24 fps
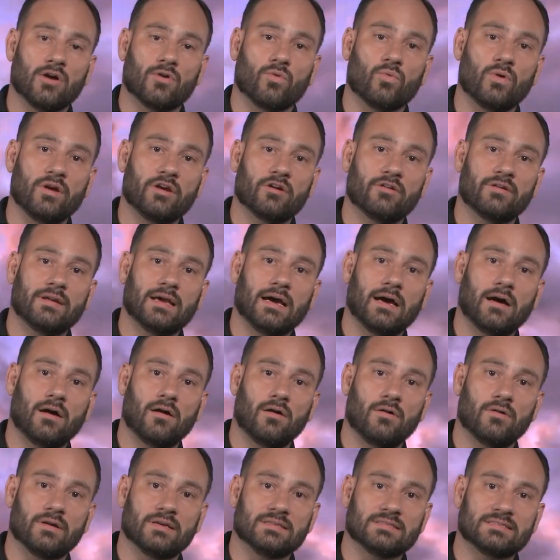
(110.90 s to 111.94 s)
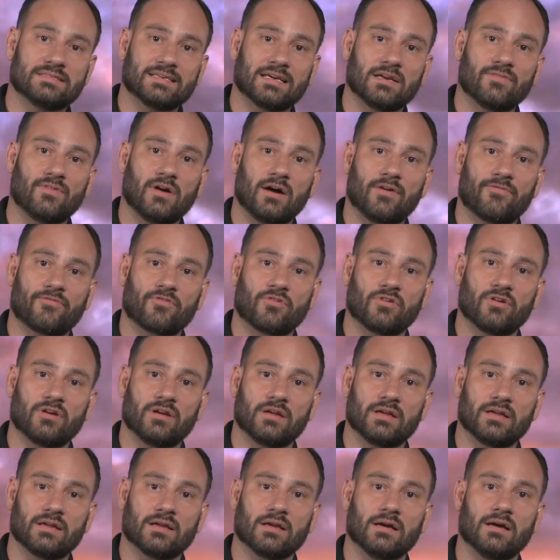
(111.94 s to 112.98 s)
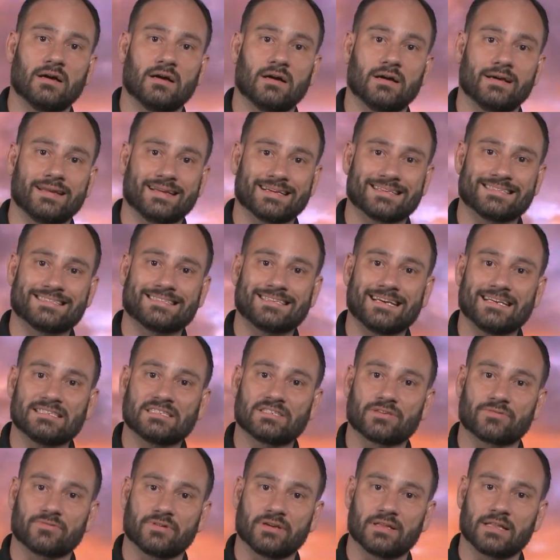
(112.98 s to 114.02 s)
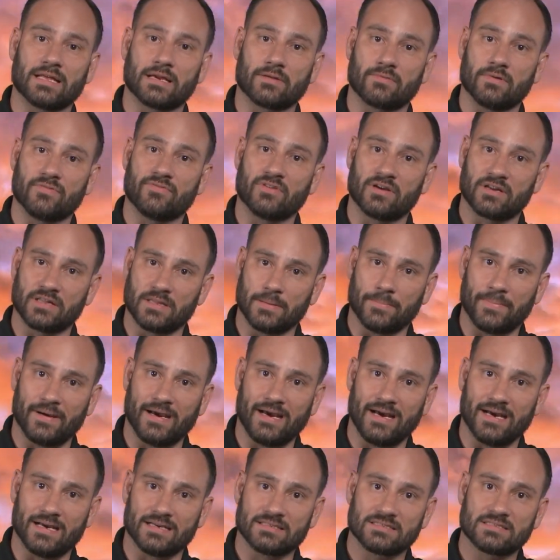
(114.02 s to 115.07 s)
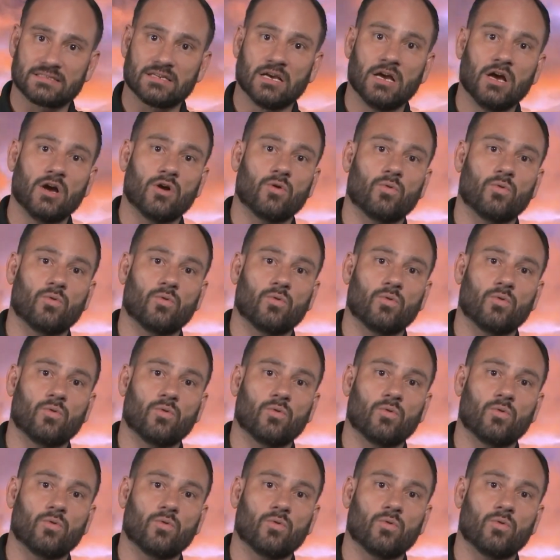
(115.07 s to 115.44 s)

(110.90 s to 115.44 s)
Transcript: We are now, instead of offering uh, an accessory like we've done in the past,